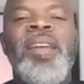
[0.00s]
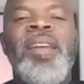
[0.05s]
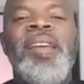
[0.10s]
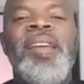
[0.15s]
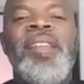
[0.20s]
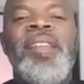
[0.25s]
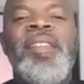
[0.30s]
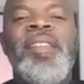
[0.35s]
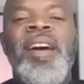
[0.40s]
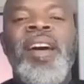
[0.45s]

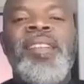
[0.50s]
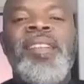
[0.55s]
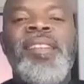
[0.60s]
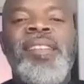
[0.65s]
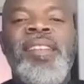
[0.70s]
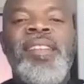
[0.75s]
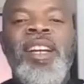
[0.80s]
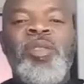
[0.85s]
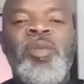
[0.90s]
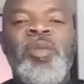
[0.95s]

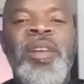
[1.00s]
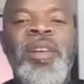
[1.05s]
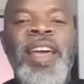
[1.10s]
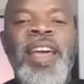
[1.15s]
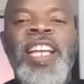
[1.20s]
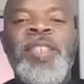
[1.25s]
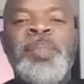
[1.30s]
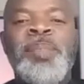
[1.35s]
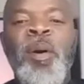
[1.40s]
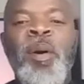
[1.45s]
that will
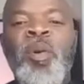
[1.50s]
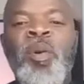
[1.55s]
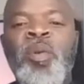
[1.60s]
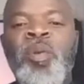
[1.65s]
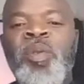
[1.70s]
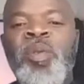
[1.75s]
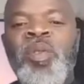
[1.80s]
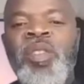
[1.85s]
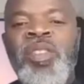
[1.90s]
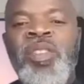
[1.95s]

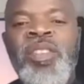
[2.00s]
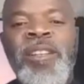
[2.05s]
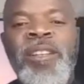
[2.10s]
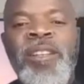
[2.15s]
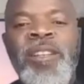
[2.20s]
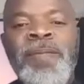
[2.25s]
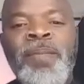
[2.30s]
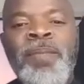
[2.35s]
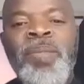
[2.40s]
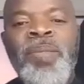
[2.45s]
expose,
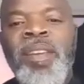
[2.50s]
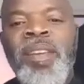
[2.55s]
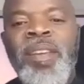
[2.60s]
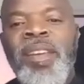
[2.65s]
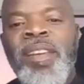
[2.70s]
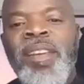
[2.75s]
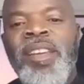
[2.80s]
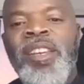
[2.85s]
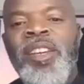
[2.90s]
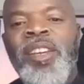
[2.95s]

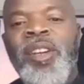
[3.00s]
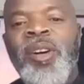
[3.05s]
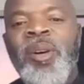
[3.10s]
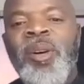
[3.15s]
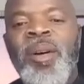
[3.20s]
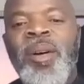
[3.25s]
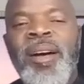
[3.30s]
you know,